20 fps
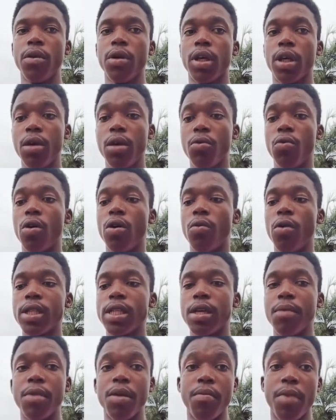Keyword, what I
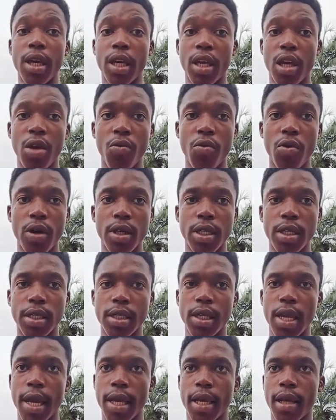mean by keyword is
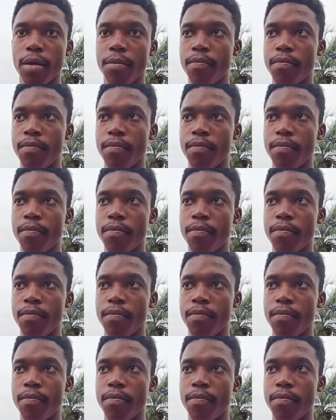like